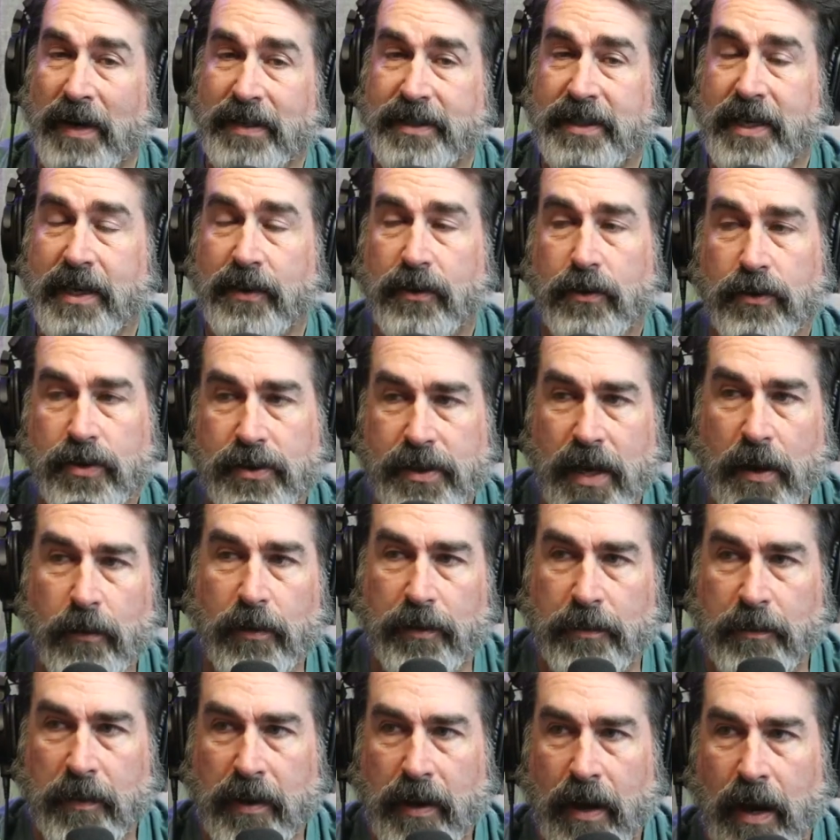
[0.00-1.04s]
teeth will stay
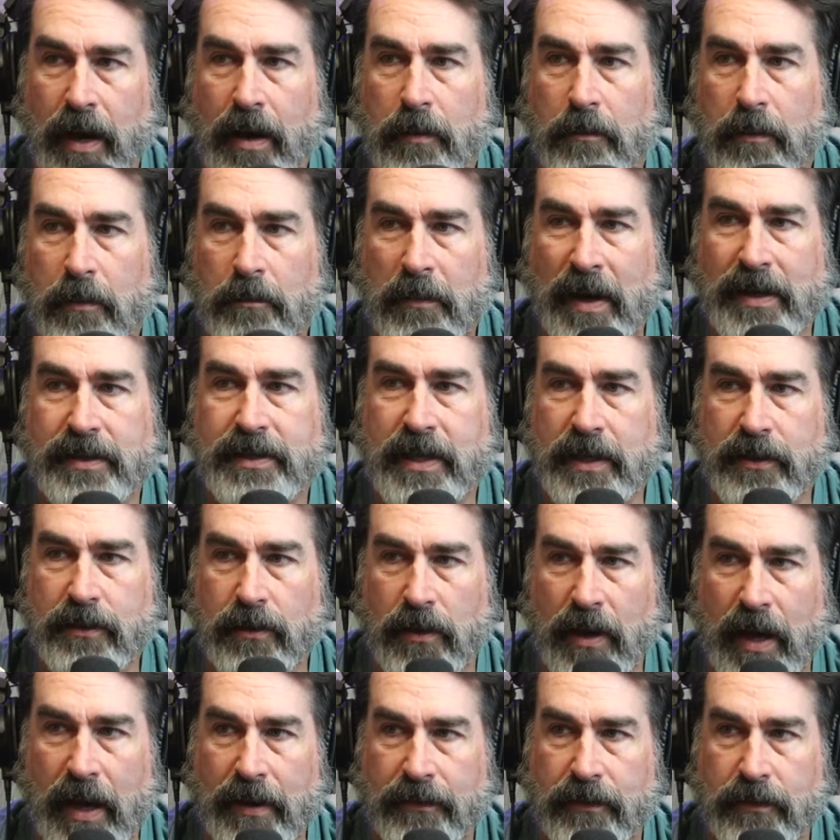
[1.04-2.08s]
with me. My teeth are
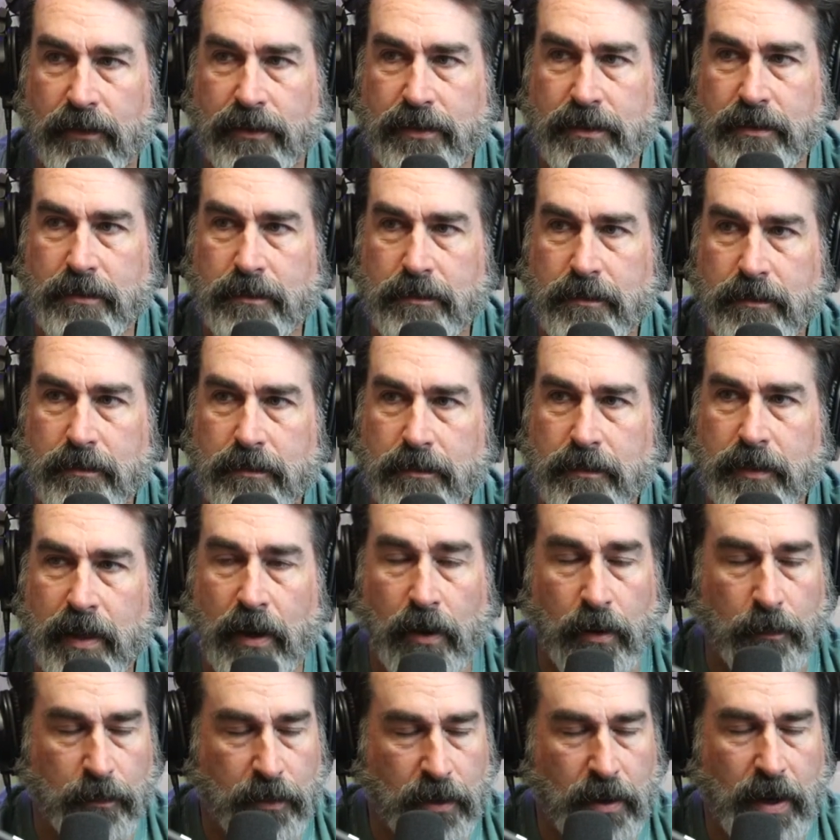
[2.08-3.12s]
lifers.
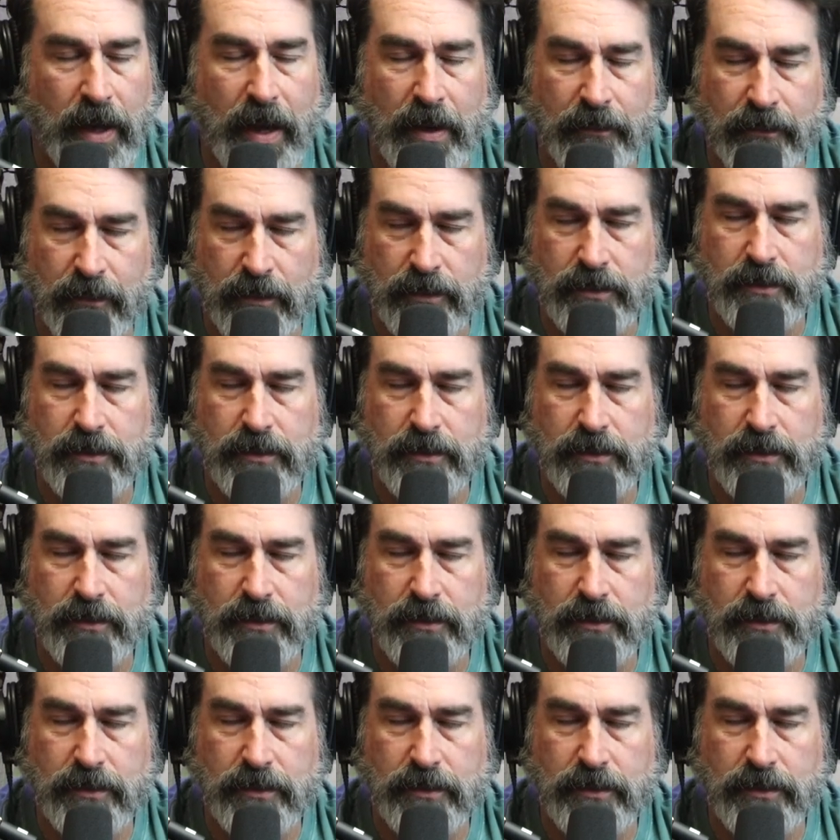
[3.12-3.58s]
Nope, they're lifers.